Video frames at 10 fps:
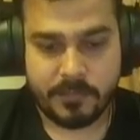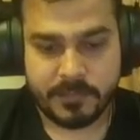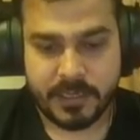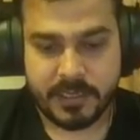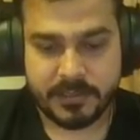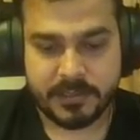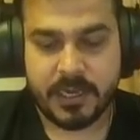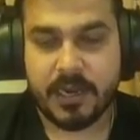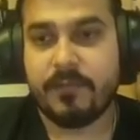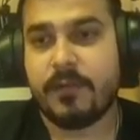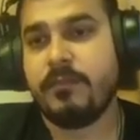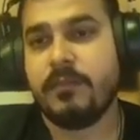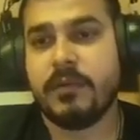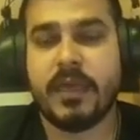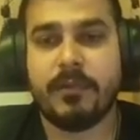Select star from
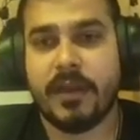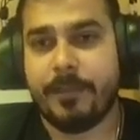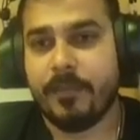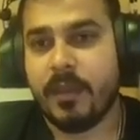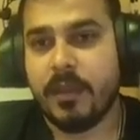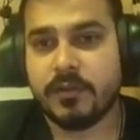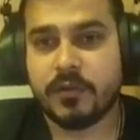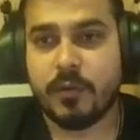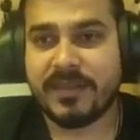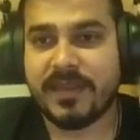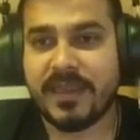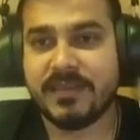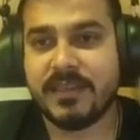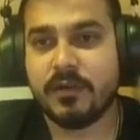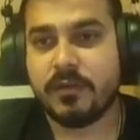table name. So once I
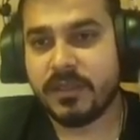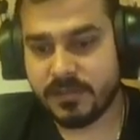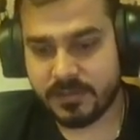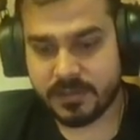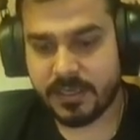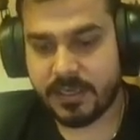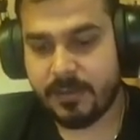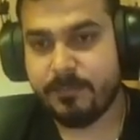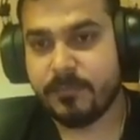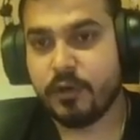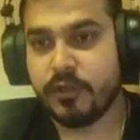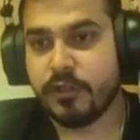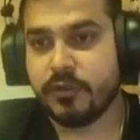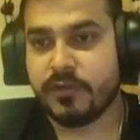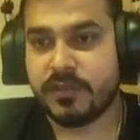execute this, again, I'm going to
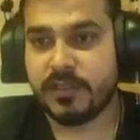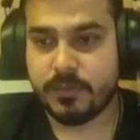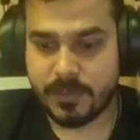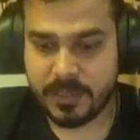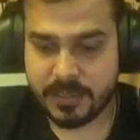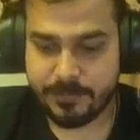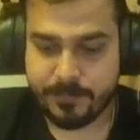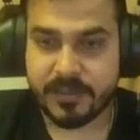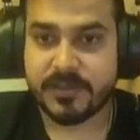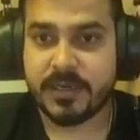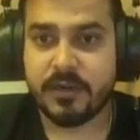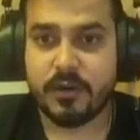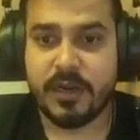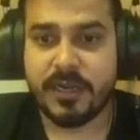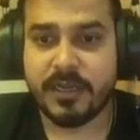use this one and press
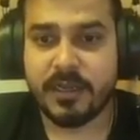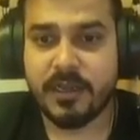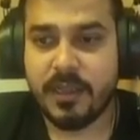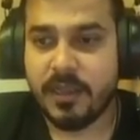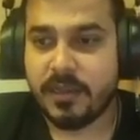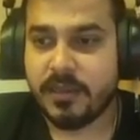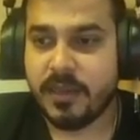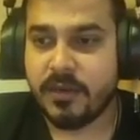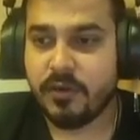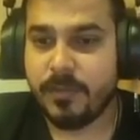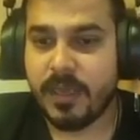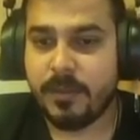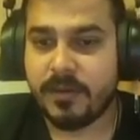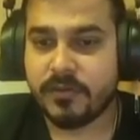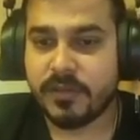Control Enter. Here you'll be
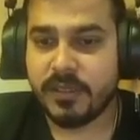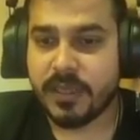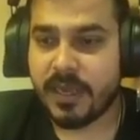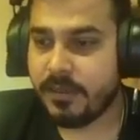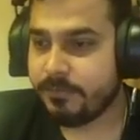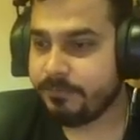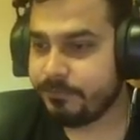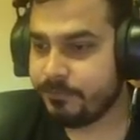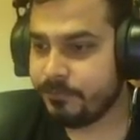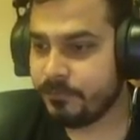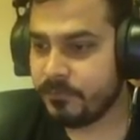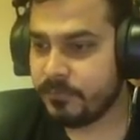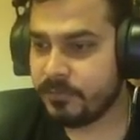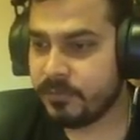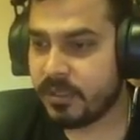able to see that
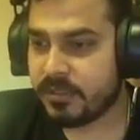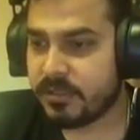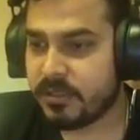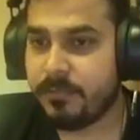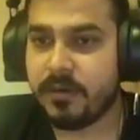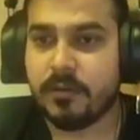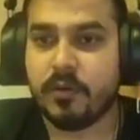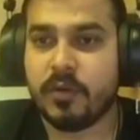customer